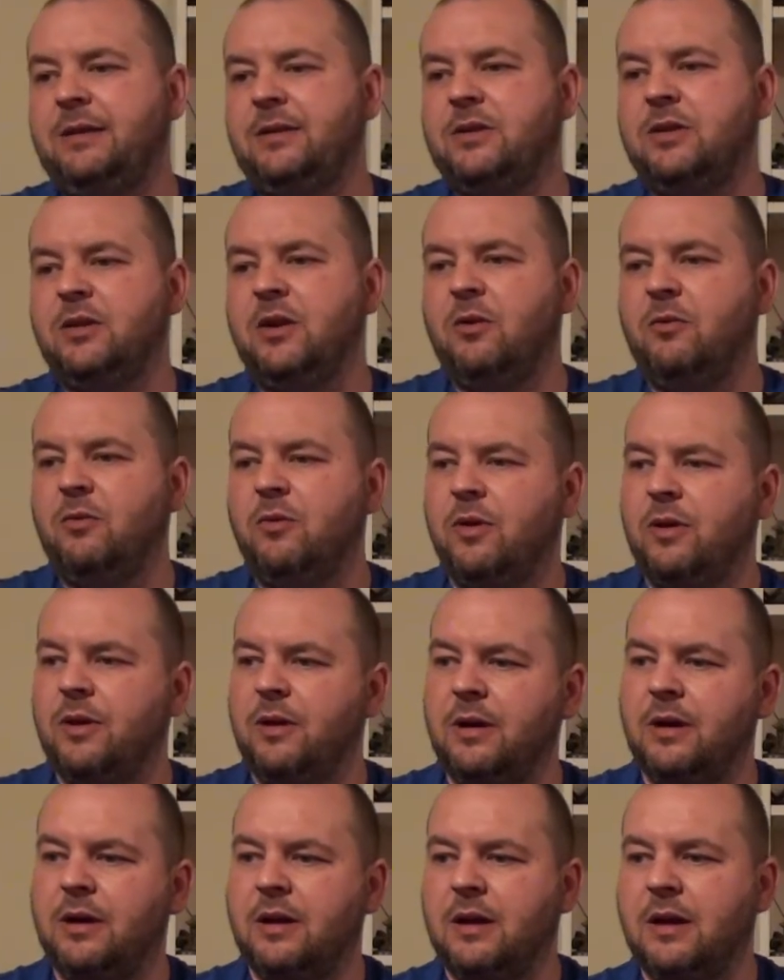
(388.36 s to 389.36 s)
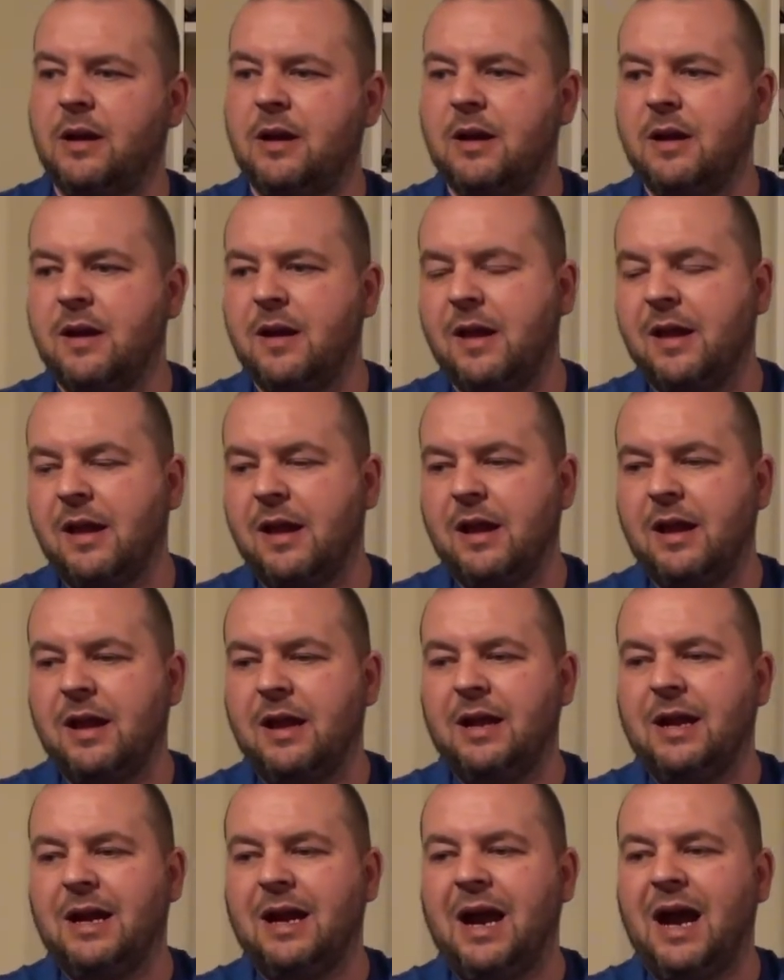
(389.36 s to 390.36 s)
you know,
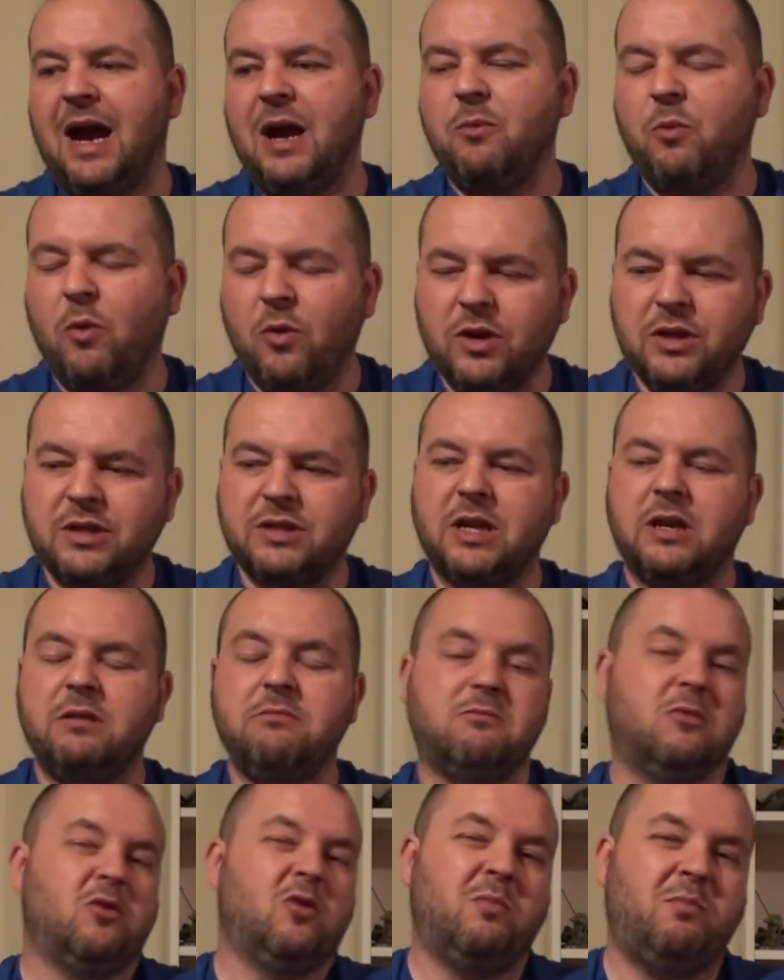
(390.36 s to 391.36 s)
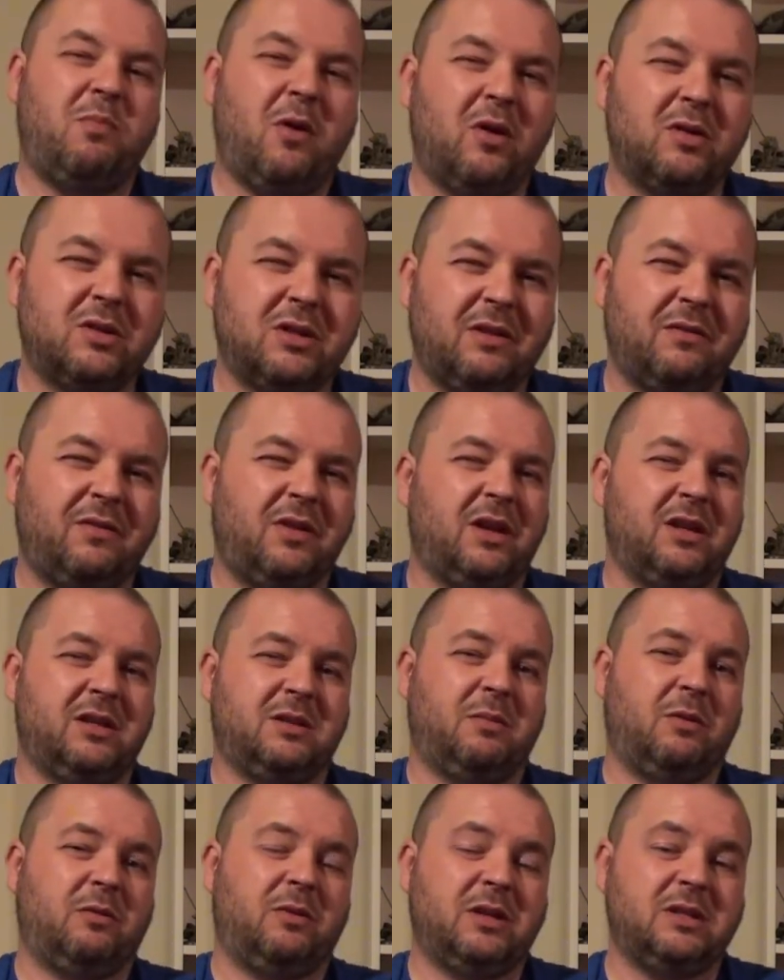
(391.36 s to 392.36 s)
I want to say more positive things
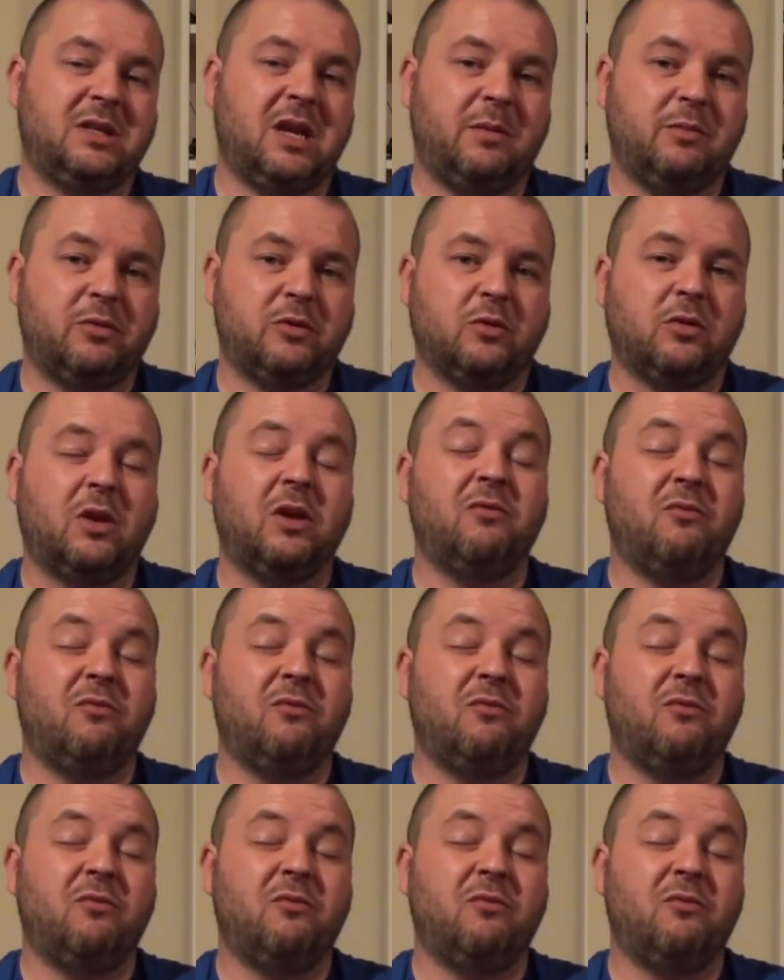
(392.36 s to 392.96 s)
about this episode.